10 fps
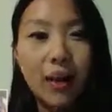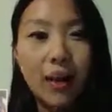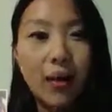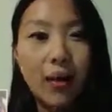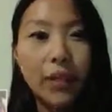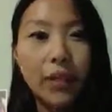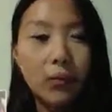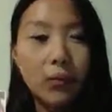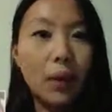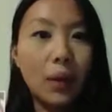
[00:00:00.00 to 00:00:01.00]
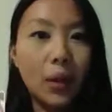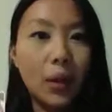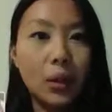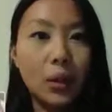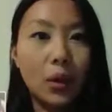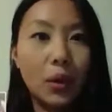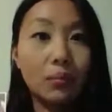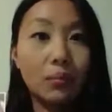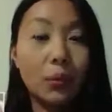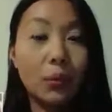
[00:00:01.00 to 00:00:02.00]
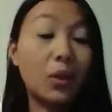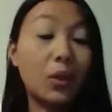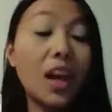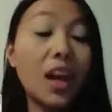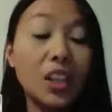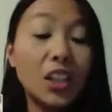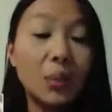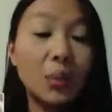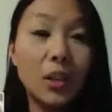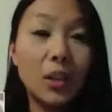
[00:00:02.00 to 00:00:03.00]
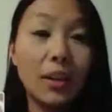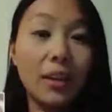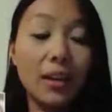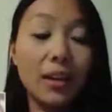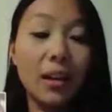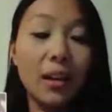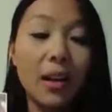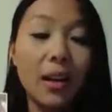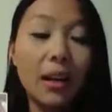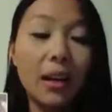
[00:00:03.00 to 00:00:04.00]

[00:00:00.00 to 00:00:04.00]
that you were right when you were conscious when you got the idea.